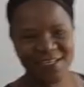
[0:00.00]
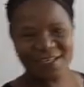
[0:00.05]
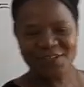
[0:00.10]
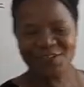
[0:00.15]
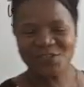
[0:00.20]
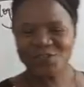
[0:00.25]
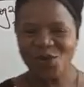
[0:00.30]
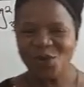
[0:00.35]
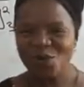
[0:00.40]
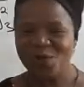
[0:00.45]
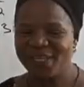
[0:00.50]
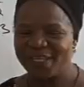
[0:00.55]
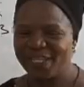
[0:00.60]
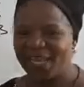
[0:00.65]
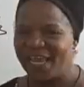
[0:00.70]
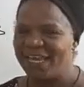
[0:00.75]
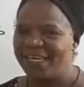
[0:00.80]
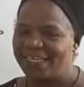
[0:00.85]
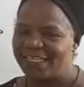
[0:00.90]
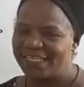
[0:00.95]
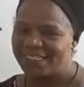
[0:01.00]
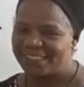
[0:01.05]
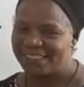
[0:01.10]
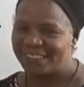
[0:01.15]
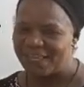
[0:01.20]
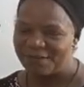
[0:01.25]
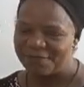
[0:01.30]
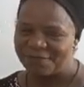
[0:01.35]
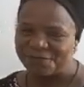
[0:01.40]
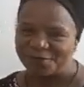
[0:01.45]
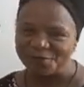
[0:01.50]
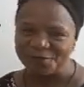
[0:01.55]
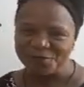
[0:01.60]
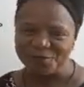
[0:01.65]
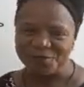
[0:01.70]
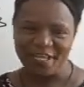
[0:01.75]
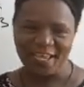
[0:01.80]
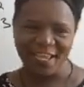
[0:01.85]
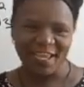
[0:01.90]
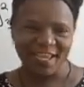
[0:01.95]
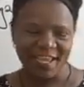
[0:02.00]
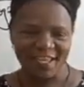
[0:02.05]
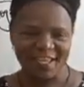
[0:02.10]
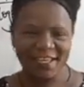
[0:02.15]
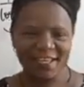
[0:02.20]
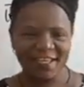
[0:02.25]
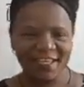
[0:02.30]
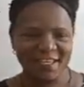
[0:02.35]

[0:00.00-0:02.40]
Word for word: So we end it here for today.